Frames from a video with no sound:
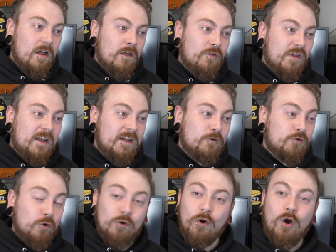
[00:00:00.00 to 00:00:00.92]
they
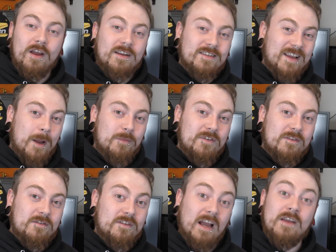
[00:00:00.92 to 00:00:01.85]
do not
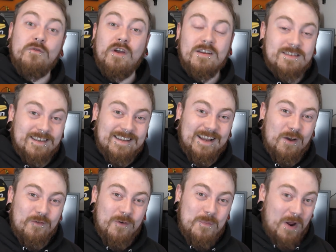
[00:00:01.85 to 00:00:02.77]
accept diversity
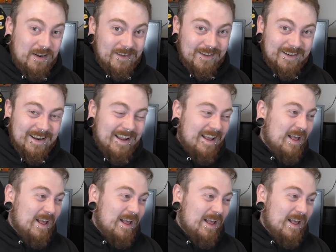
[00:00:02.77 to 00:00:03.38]
of opinion.